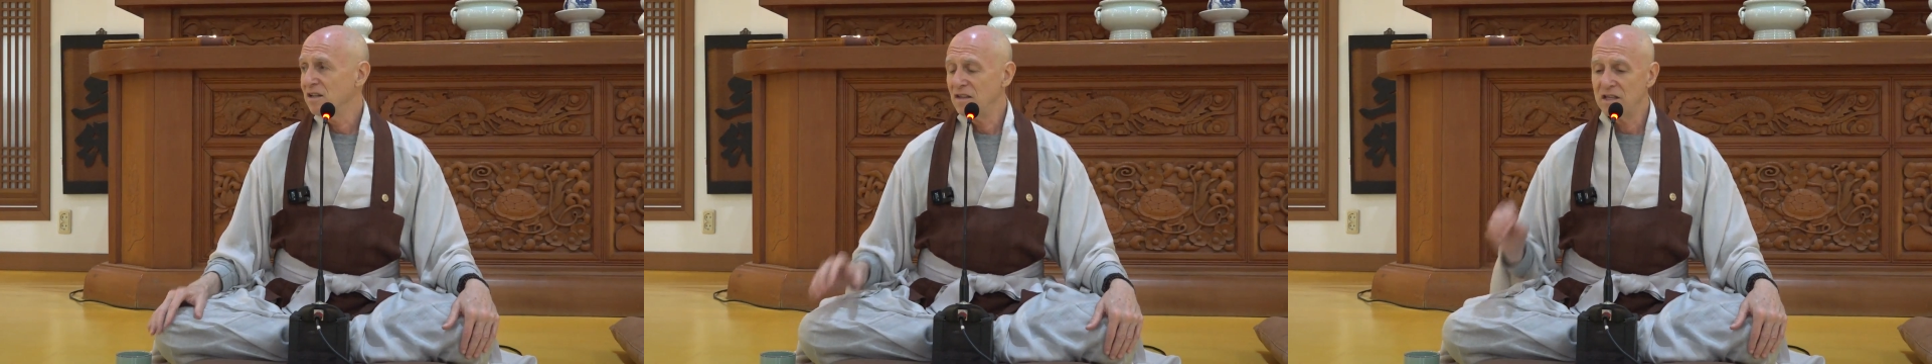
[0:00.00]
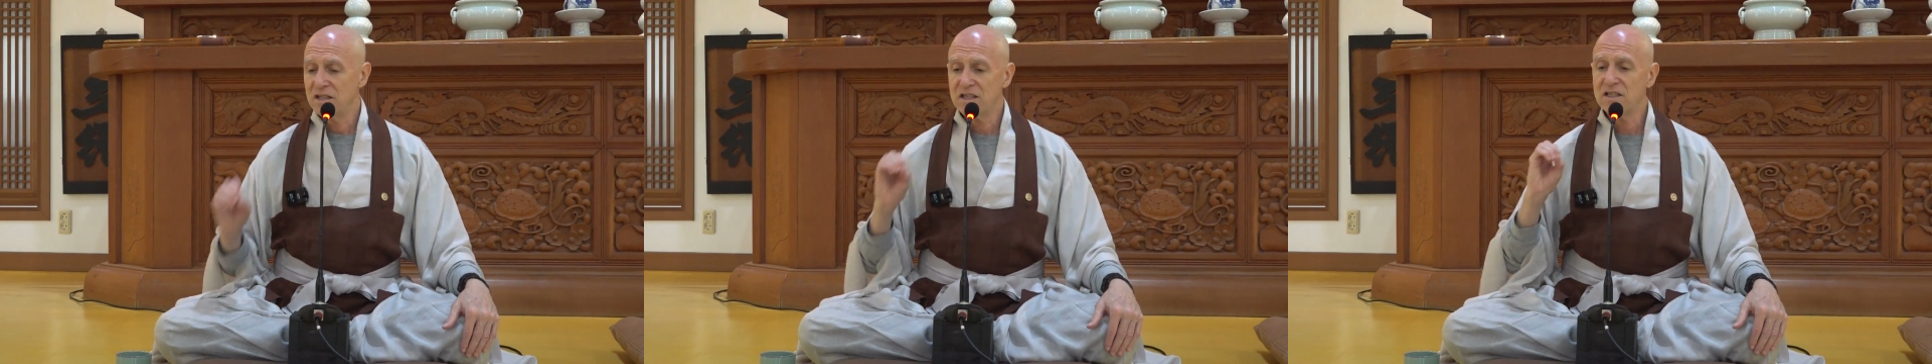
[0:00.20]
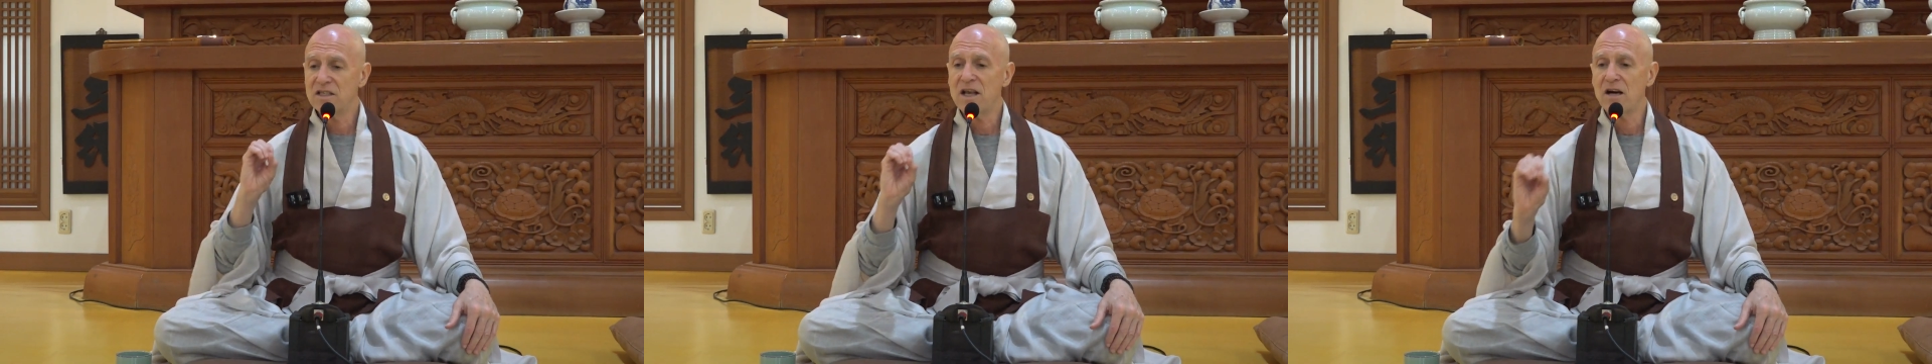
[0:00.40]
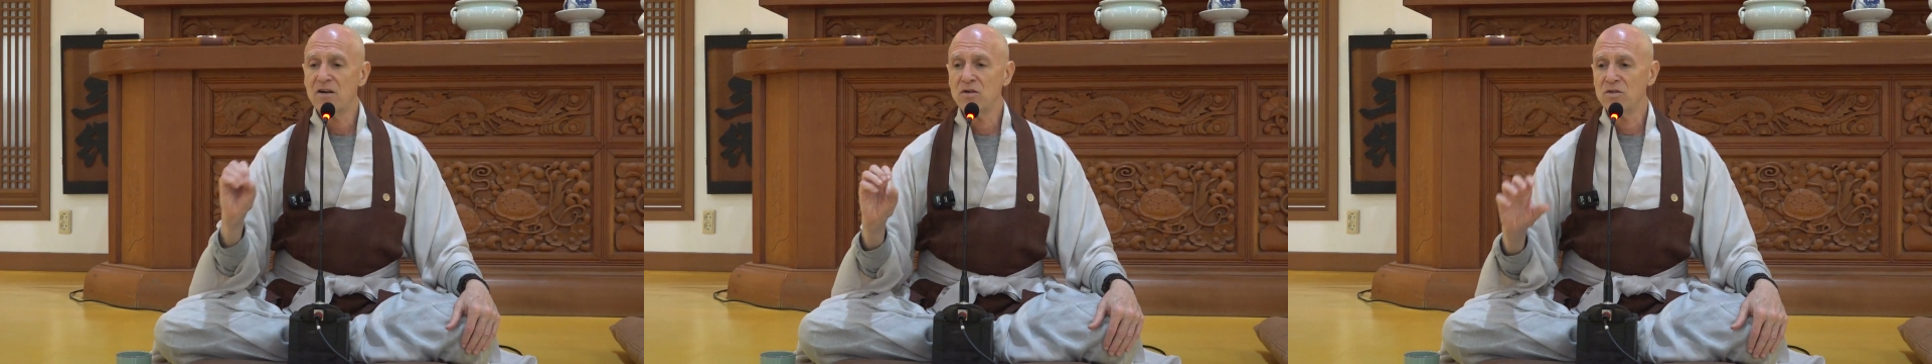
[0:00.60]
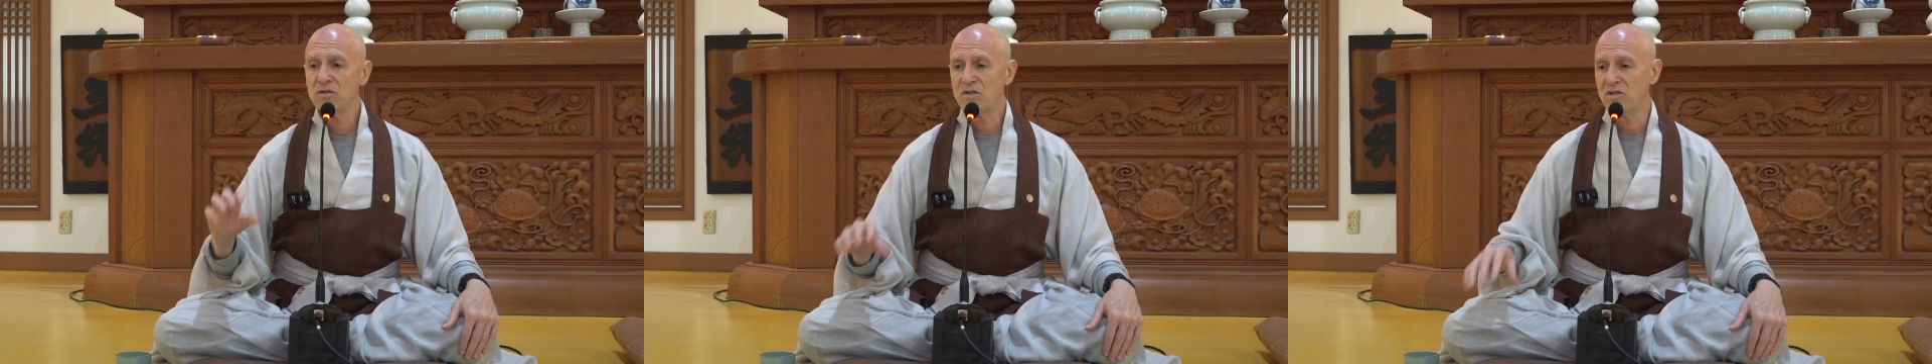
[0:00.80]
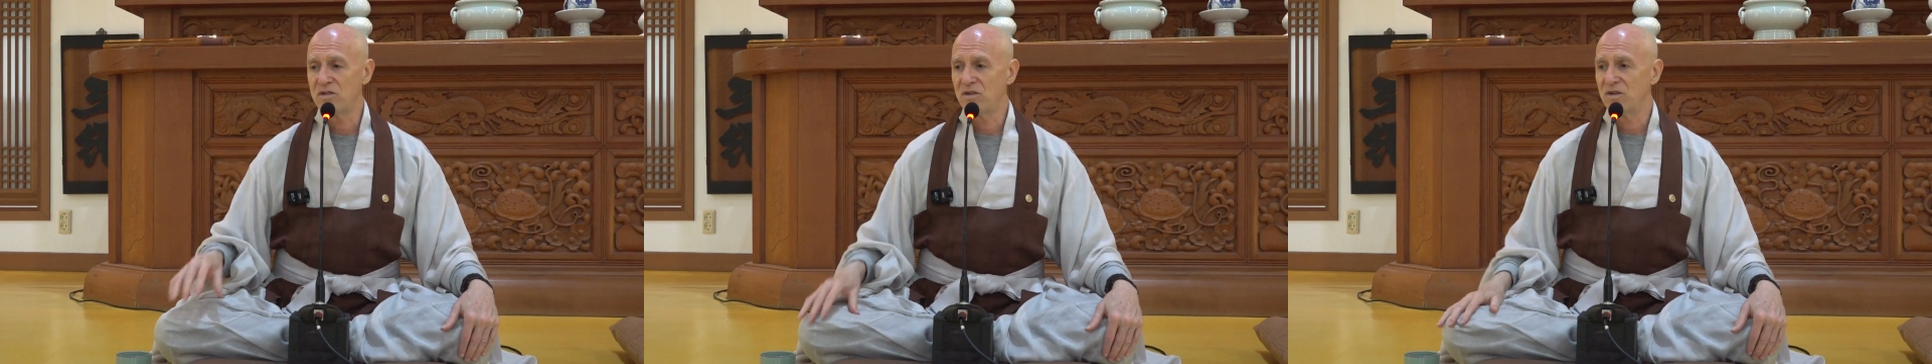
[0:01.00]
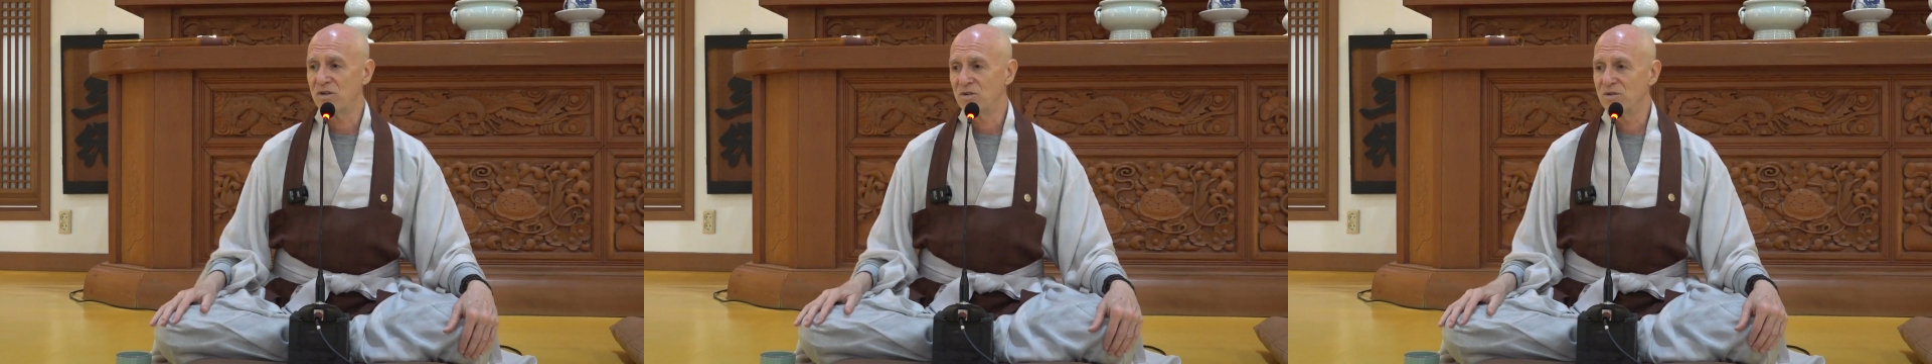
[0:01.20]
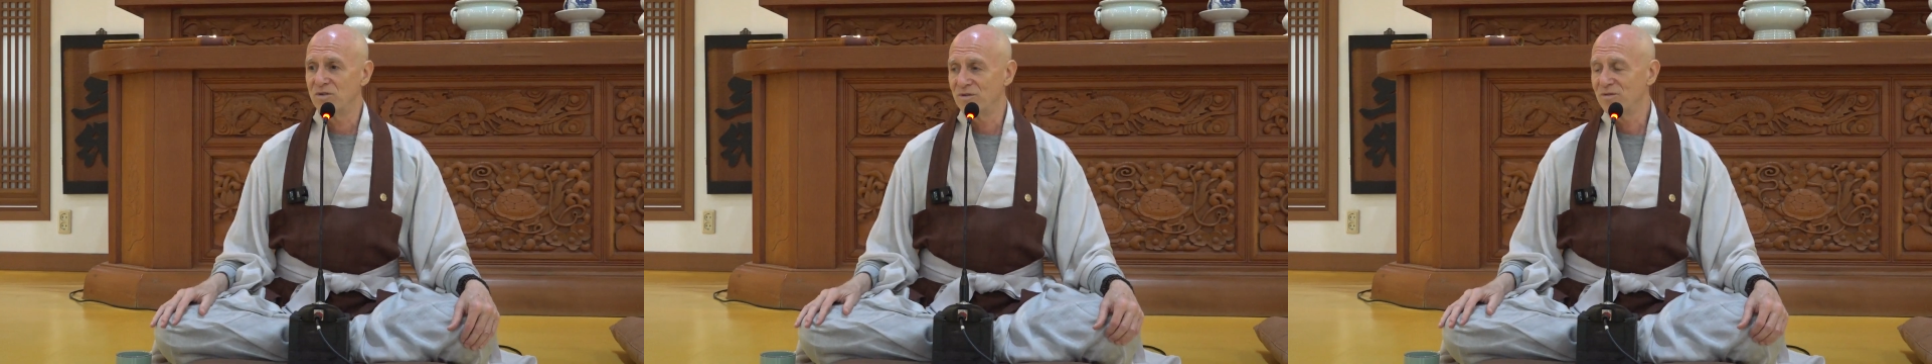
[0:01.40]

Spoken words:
The cells do,